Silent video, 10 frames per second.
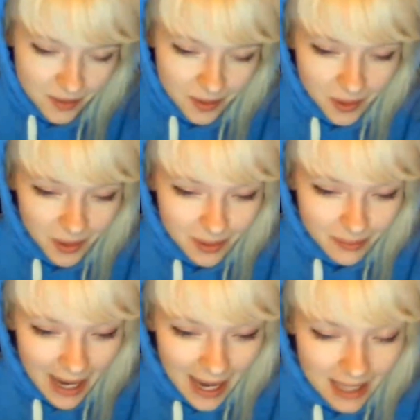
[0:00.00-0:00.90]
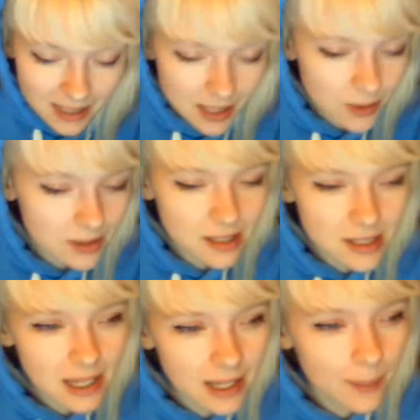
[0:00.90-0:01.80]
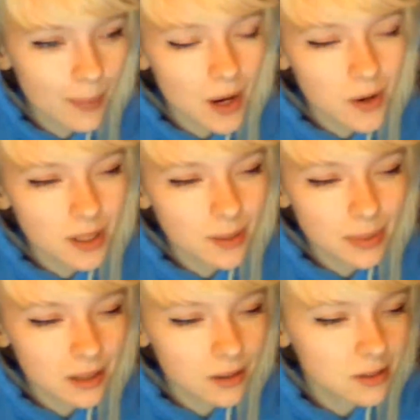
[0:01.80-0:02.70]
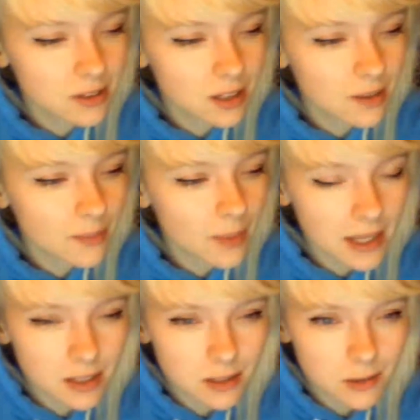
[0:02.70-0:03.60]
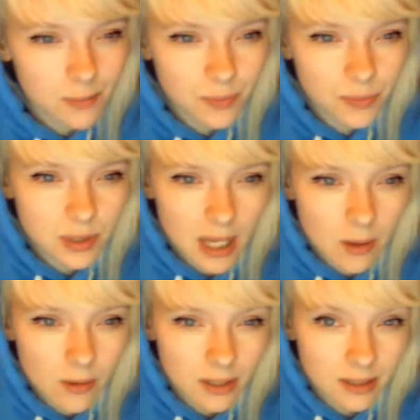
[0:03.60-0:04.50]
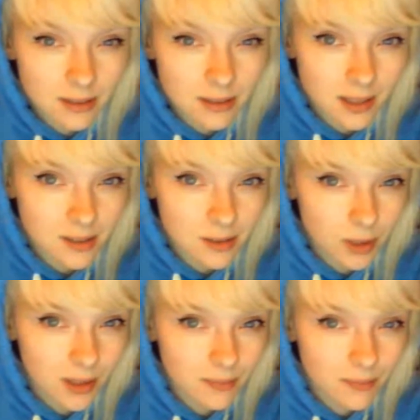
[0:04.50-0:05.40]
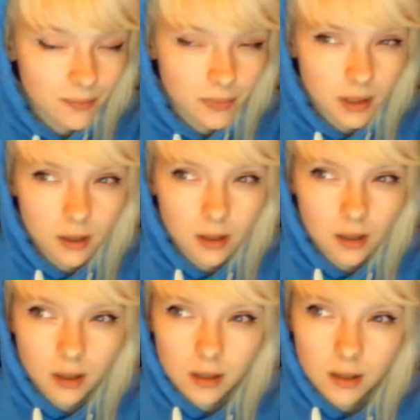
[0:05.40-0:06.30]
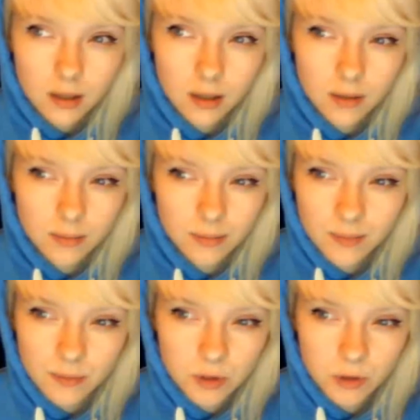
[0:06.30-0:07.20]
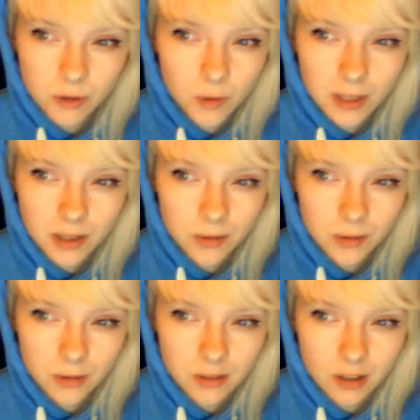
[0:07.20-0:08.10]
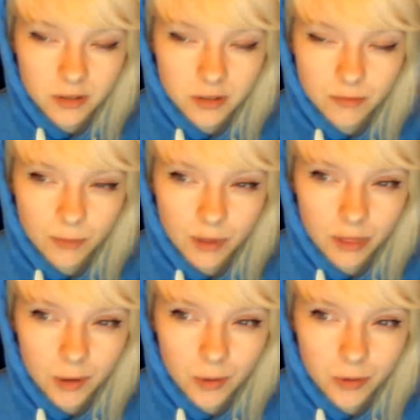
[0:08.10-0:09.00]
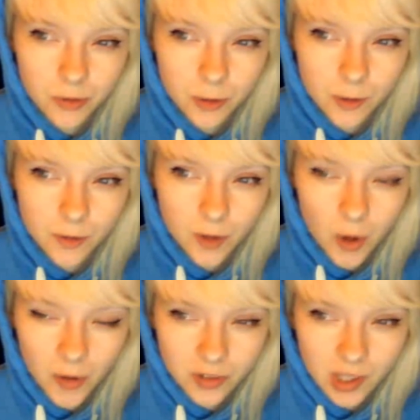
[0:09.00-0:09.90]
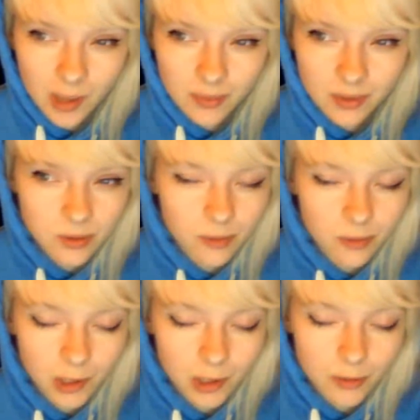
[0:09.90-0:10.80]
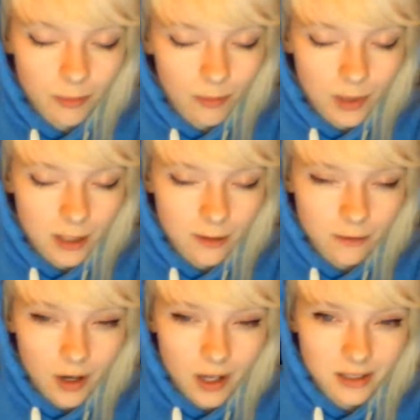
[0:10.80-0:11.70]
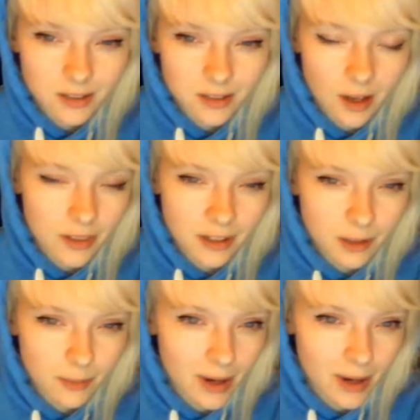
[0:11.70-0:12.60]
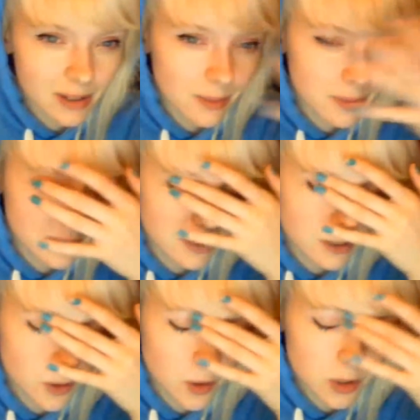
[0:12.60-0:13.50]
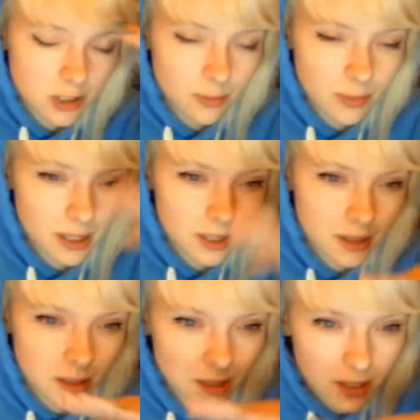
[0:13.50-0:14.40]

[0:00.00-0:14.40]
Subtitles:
to feel quite bad. It's like berry pills that make sour things taste sweet. I'm sure a quick Google search with those sort of concepts will give rise to, I think apparently they're being squashed by this.